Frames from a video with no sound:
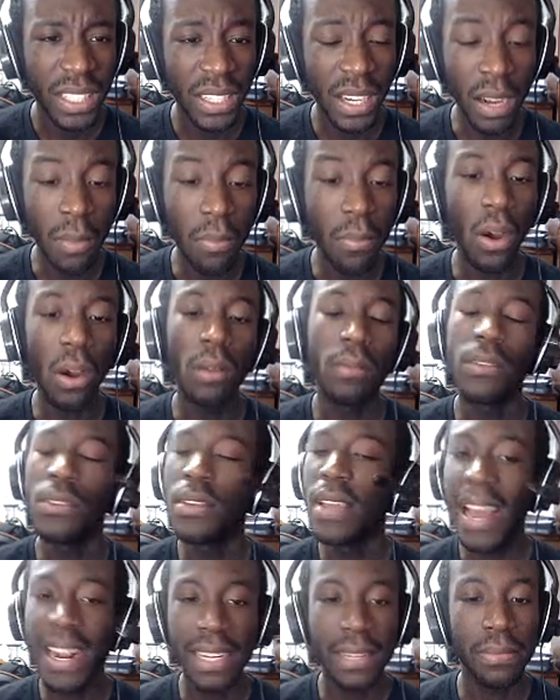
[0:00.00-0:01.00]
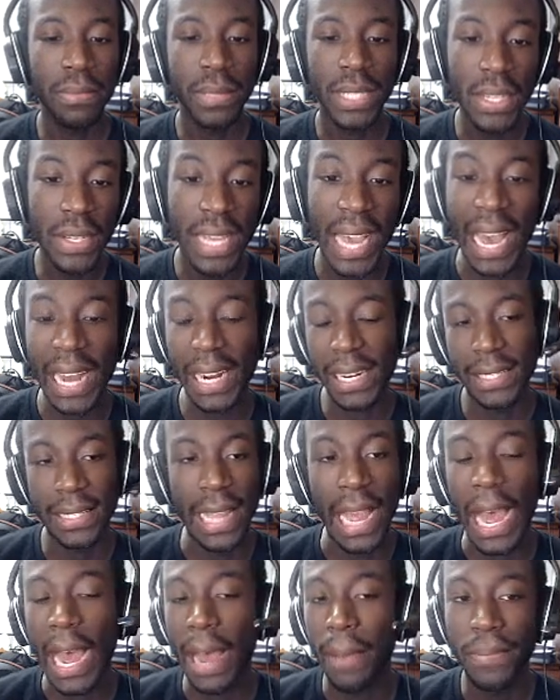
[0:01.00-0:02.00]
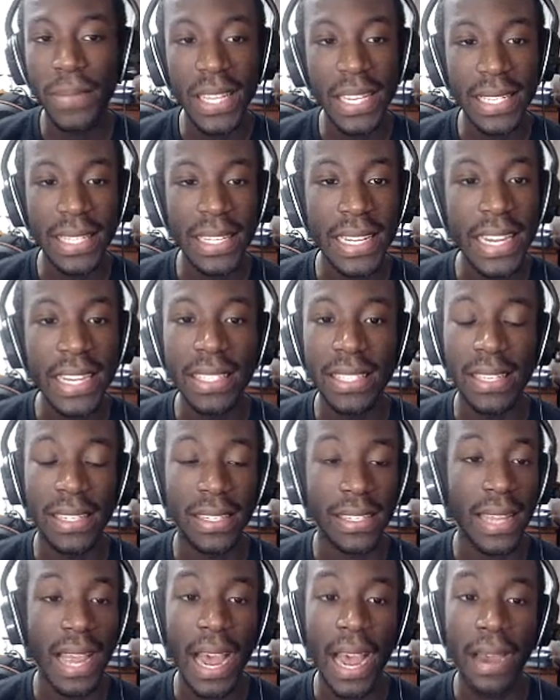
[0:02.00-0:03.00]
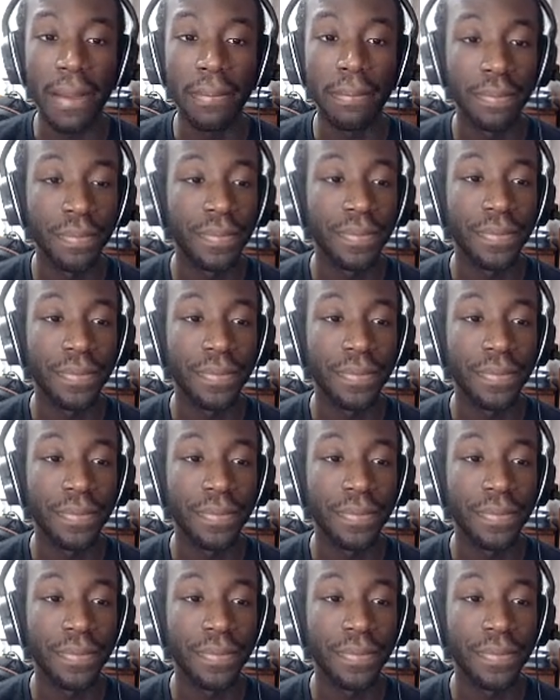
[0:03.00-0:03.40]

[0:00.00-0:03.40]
Come on, you gotta stop. This needs to stop.